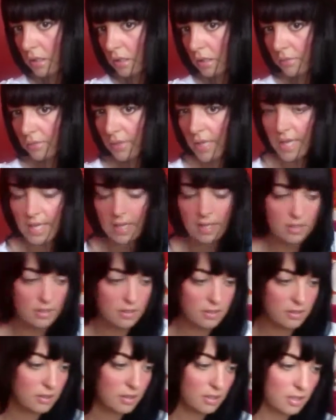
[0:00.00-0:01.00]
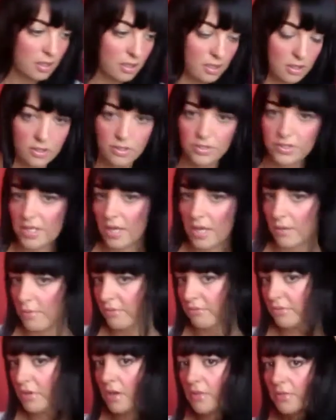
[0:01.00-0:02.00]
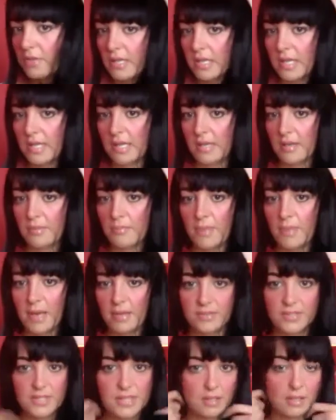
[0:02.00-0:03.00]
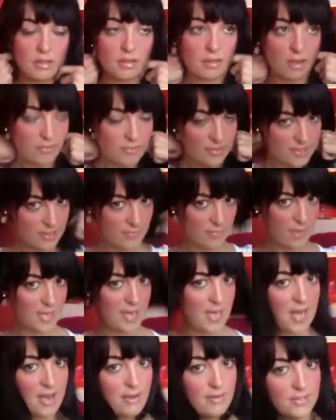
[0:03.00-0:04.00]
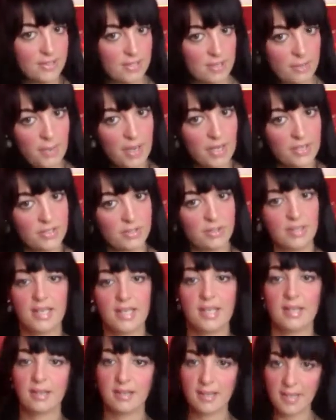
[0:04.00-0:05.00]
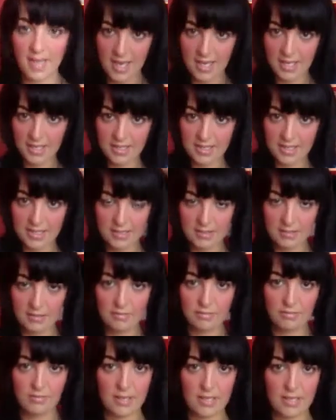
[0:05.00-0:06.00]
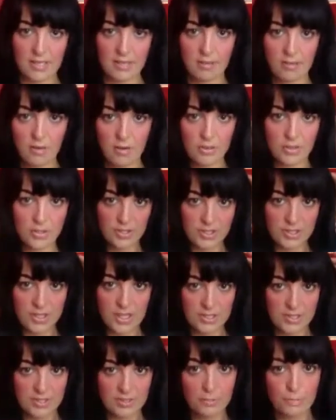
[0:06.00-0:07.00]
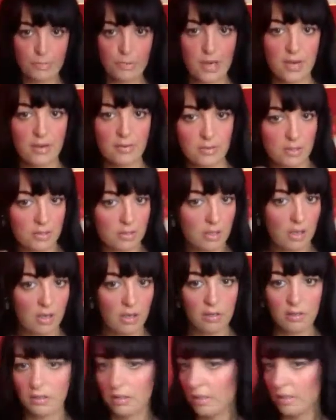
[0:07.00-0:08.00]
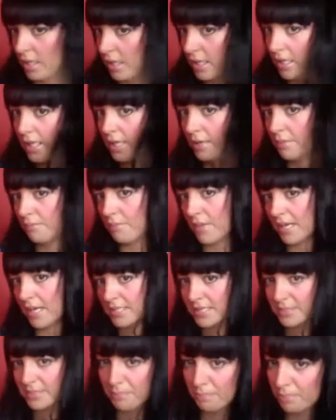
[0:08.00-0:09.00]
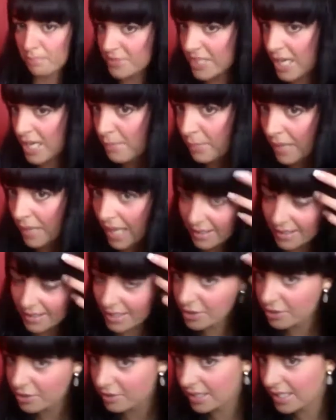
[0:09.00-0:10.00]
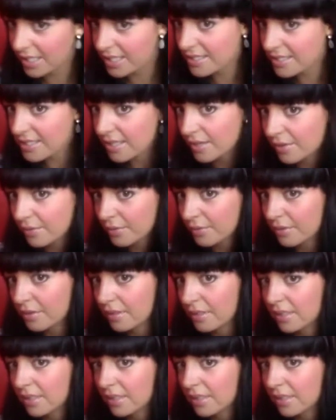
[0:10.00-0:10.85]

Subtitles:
Okay, so we've got the bouncy look. Obviously my hair isn't a patch on Kate's, it's lovely, gorgeous chestnut brown and long. Mine's jet black naturally, so